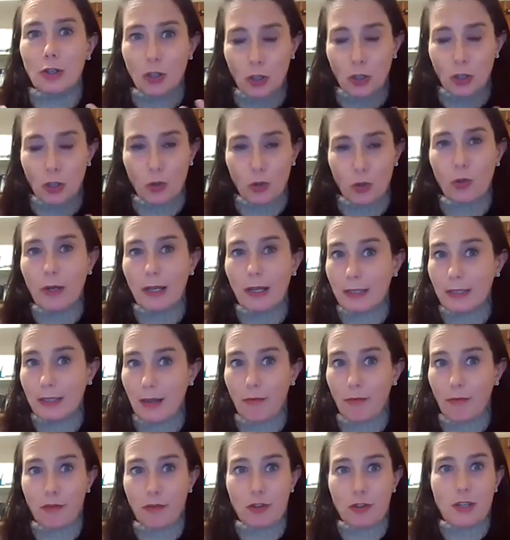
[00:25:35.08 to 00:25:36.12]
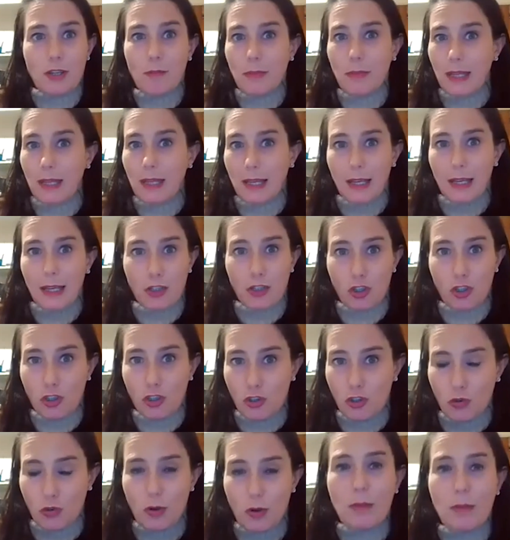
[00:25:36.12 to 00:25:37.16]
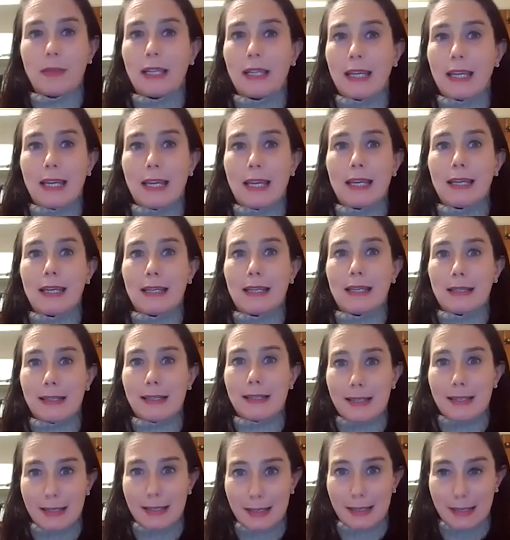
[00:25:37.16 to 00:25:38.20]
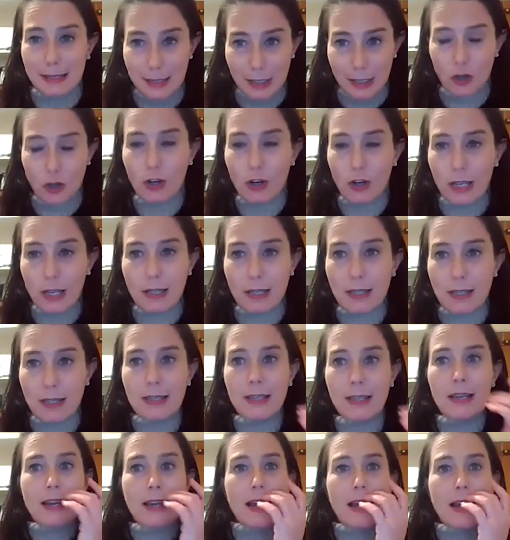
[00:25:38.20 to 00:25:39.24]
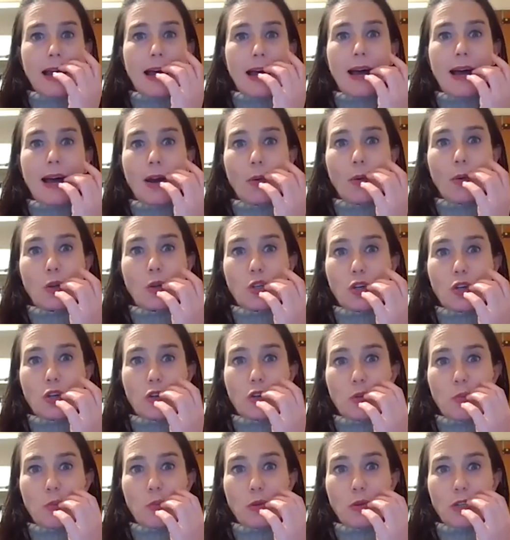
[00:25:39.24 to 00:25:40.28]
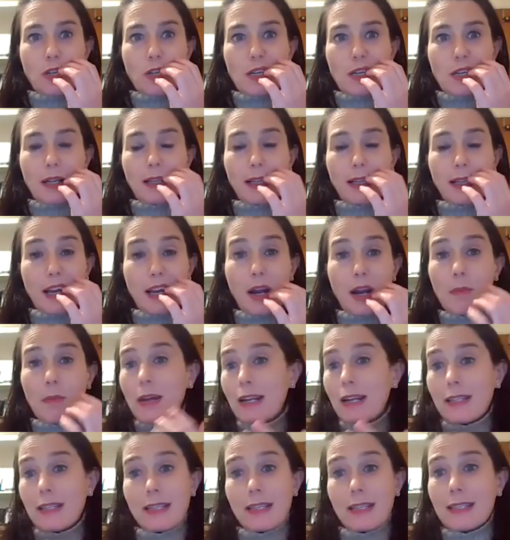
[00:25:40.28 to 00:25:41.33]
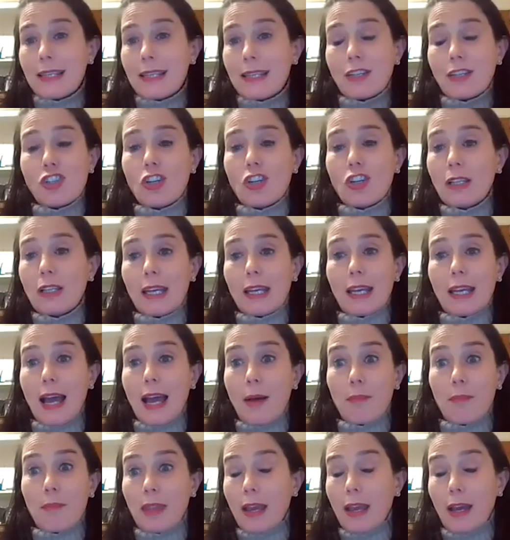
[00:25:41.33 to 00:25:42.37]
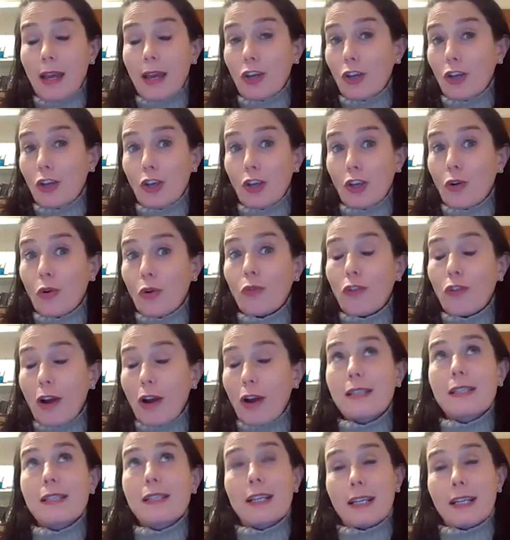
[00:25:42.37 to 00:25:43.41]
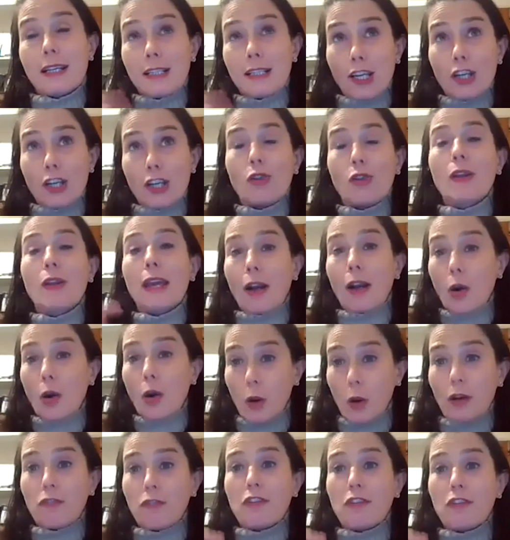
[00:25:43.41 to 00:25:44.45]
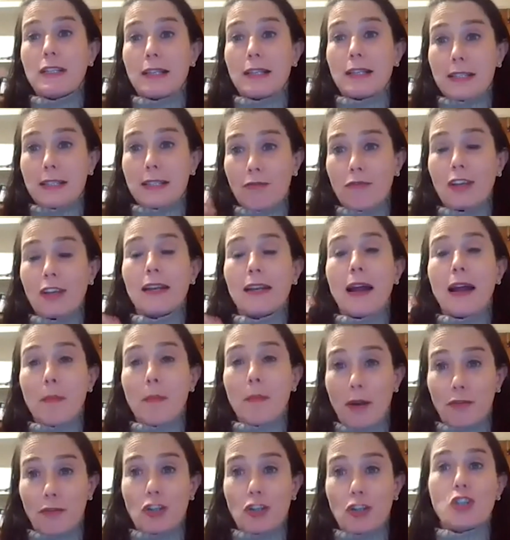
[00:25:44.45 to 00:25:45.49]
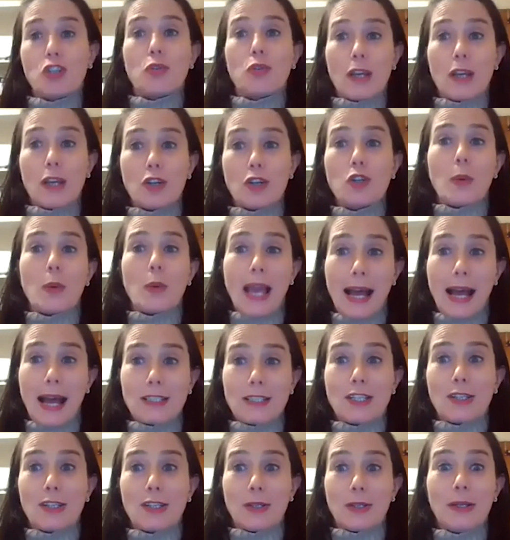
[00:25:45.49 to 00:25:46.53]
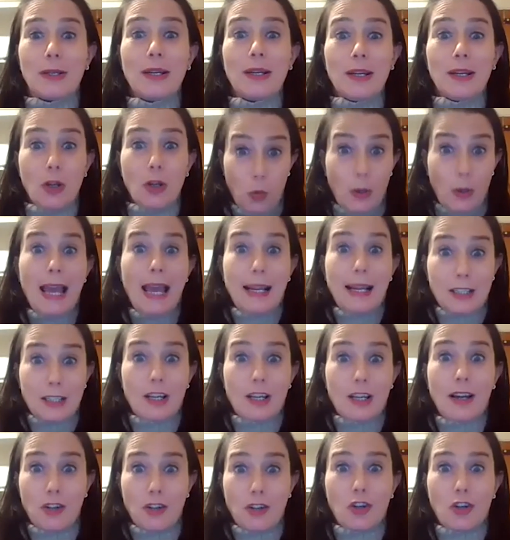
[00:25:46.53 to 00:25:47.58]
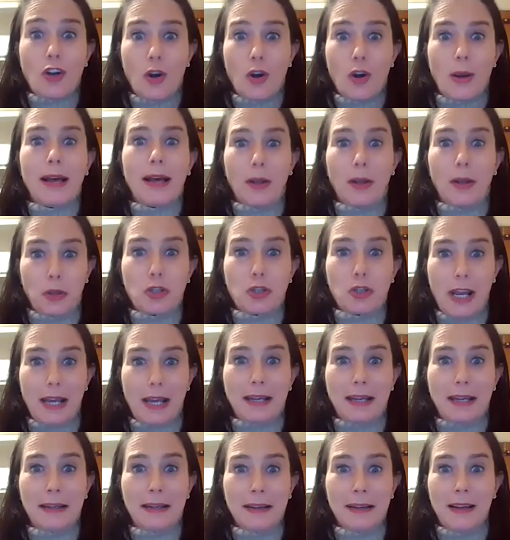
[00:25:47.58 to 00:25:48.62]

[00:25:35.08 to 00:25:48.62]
you except for something extremely serious, which you're supposed to declare. But it's essentially, you know, for us to continue to get our work visas in Vietnam every 2 years, we had to undergo a health check.